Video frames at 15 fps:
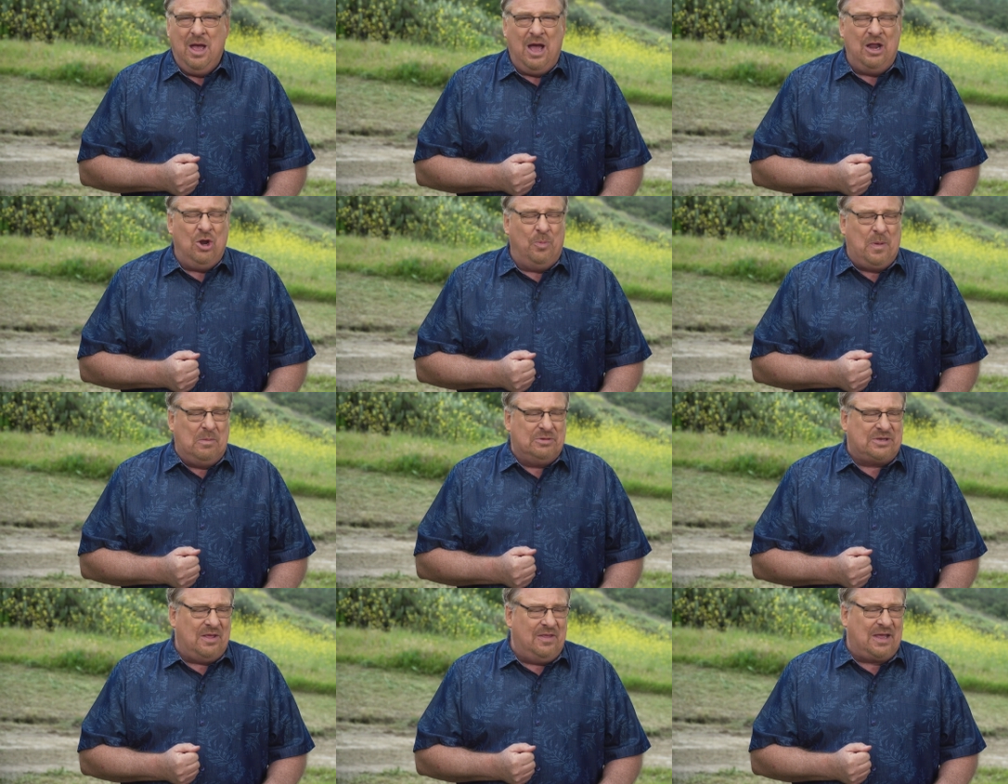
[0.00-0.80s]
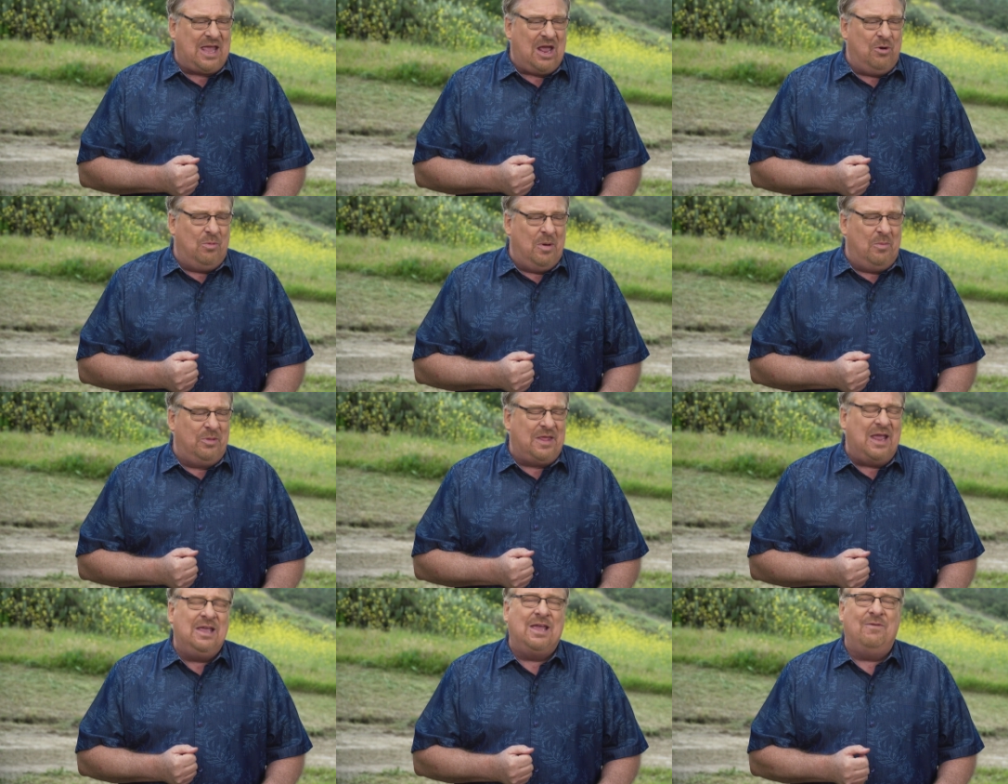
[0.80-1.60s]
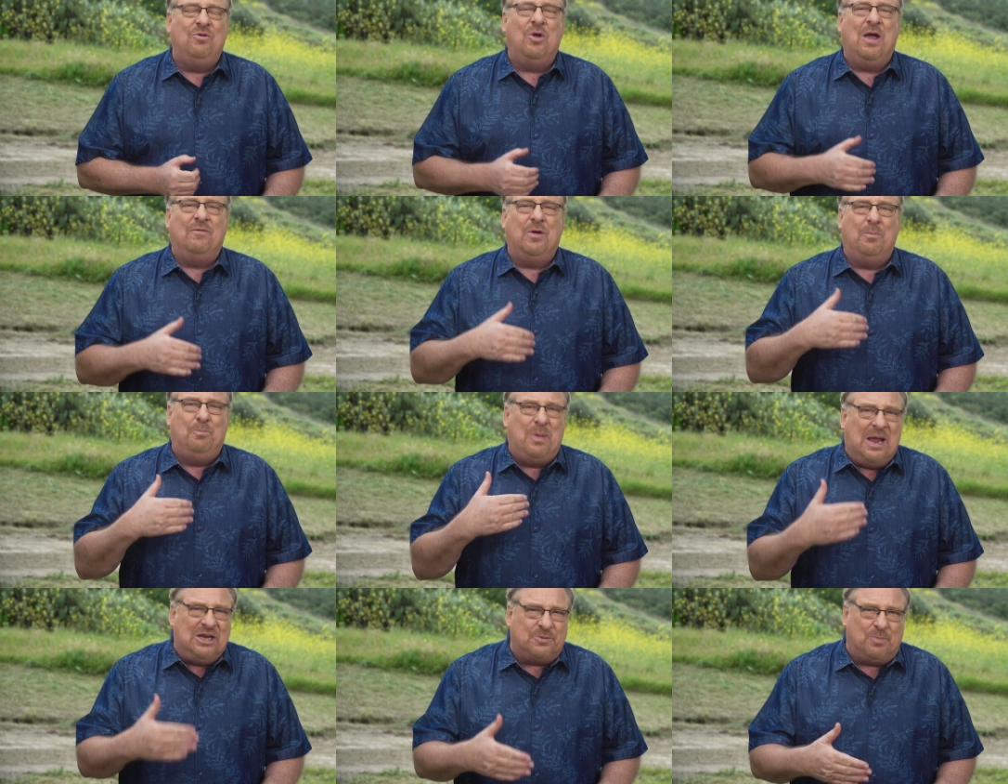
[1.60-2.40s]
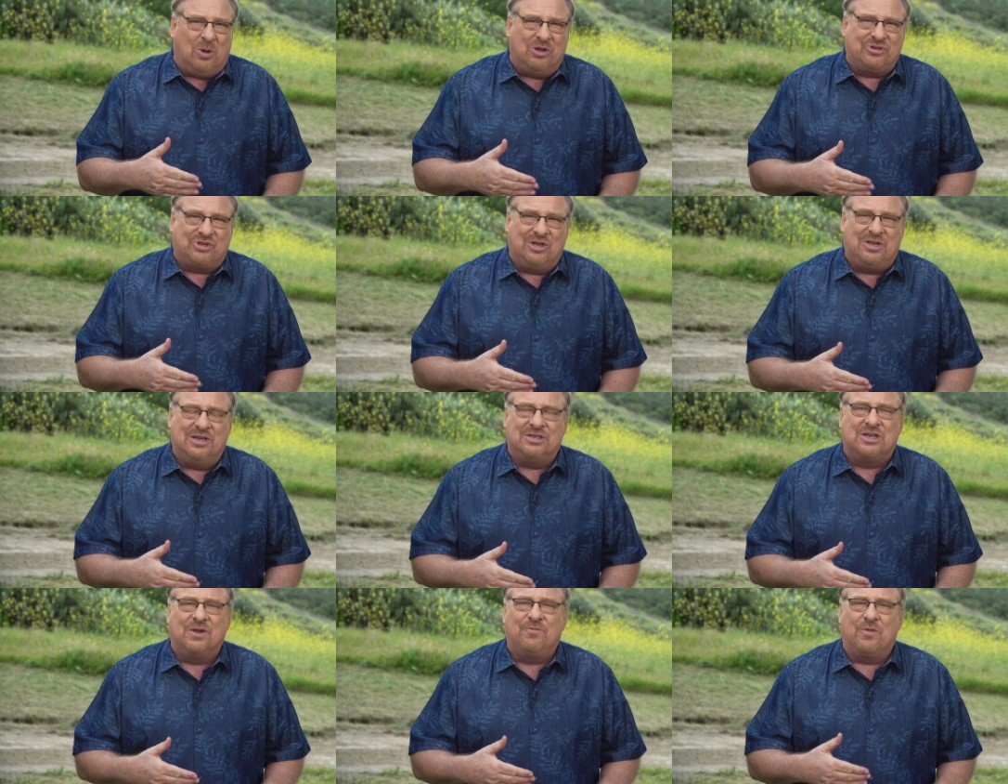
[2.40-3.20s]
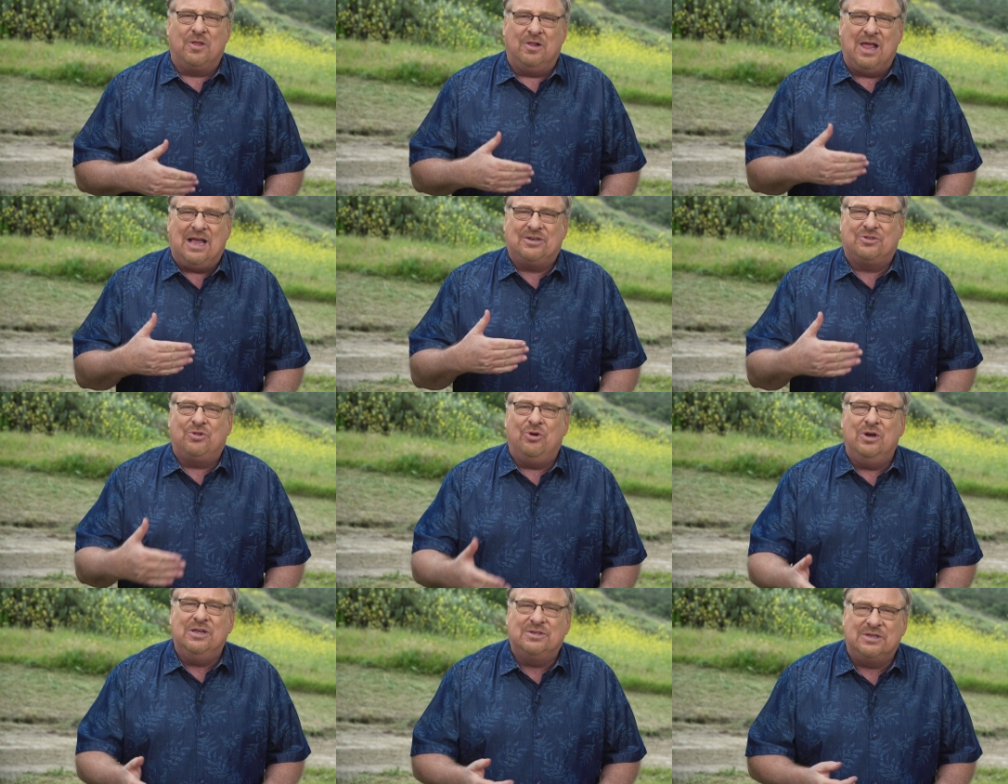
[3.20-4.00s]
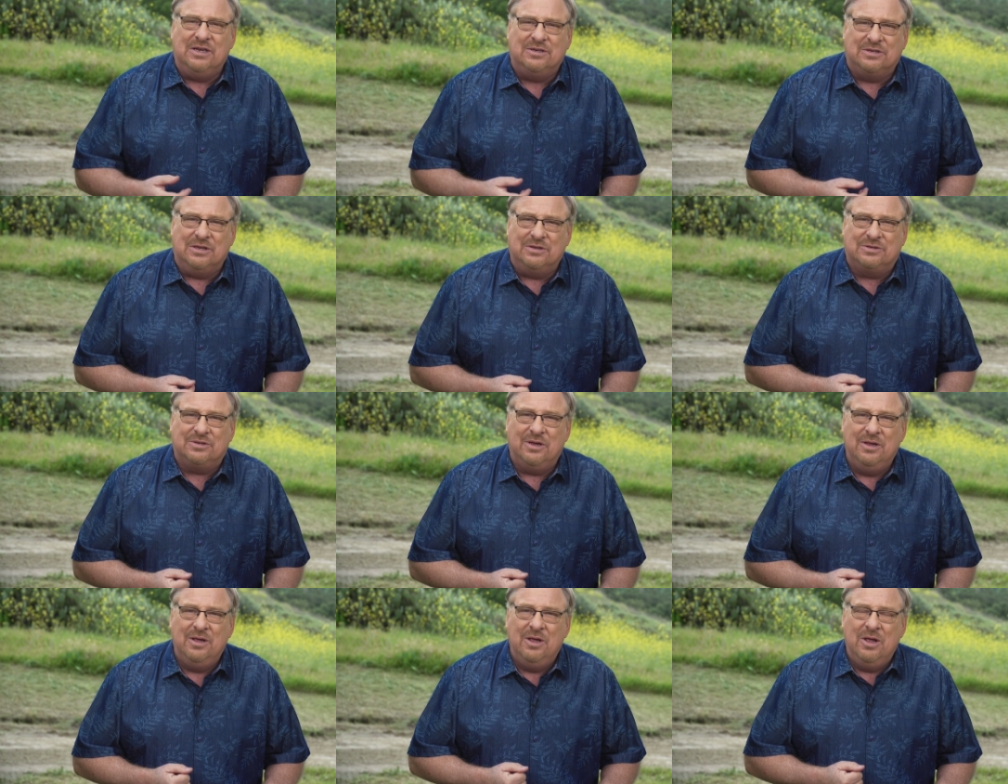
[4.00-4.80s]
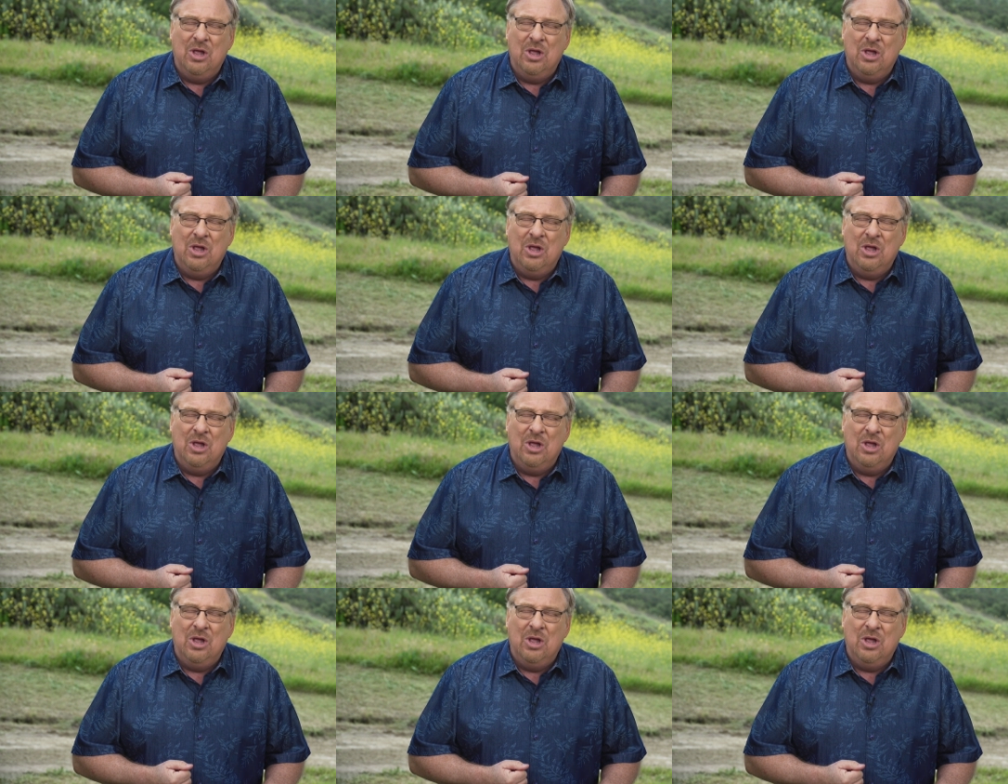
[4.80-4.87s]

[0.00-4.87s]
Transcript: I know people say they can't remember. They can give you every baseball statistic for the last 30 seasons.